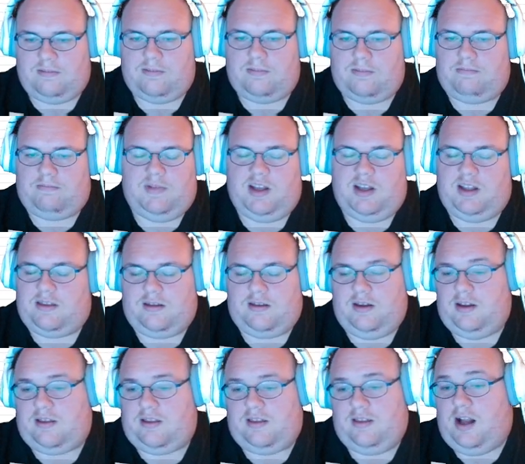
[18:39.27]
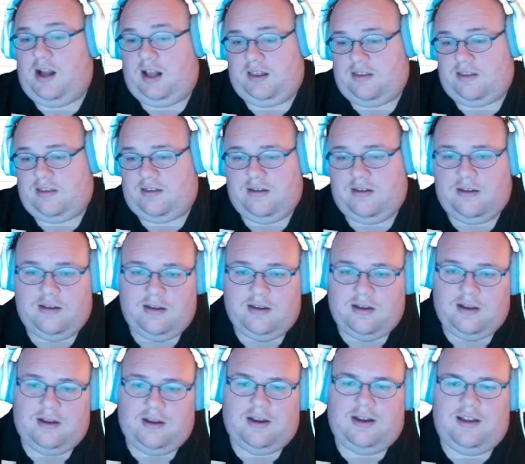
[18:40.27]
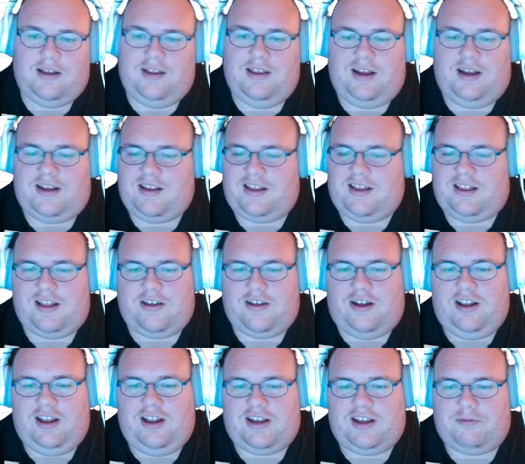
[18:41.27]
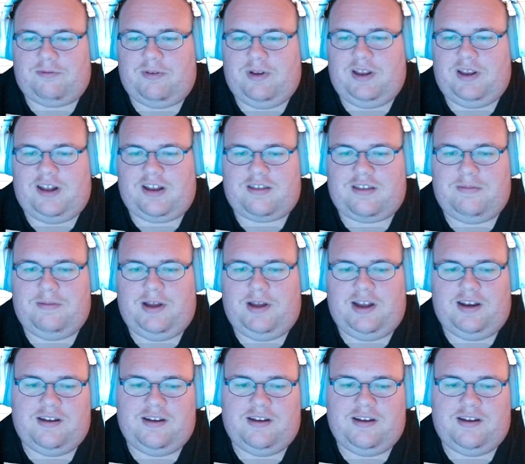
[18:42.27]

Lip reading: it's nuts. That's all I can really explain.